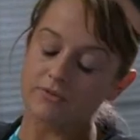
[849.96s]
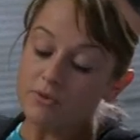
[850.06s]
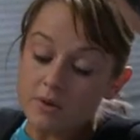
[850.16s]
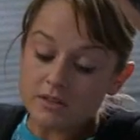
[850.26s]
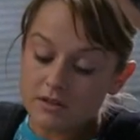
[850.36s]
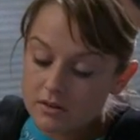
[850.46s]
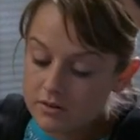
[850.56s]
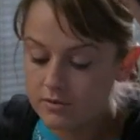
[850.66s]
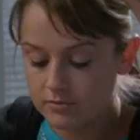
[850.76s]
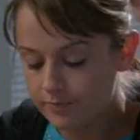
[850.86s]
few months
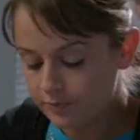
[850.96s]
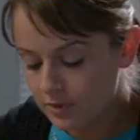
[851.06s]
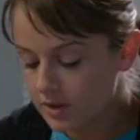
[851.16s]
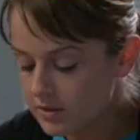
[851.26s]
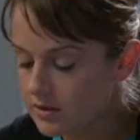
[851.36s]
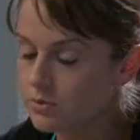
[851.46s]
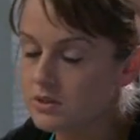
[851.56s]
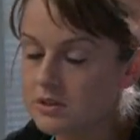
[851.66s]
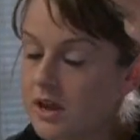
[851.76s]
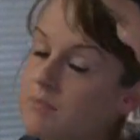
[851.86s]
ago, there
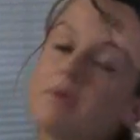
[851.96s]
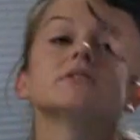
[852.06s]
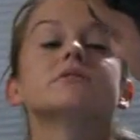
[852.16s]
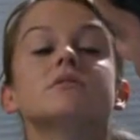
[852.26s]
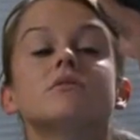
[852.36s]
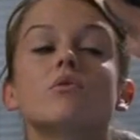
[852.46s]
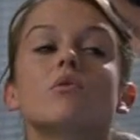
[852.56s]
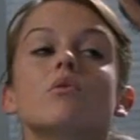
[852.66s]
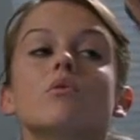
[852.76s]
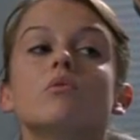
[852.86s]
was a patient
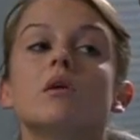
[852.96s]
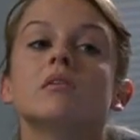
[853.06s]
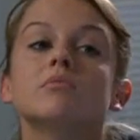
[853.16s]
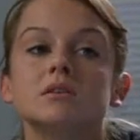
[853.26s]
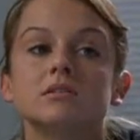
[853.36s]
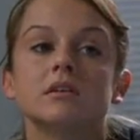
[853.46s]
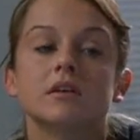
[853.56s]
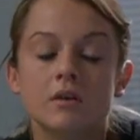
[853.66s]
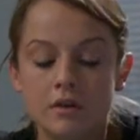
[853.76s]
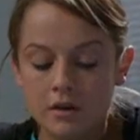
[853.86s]
who went missing.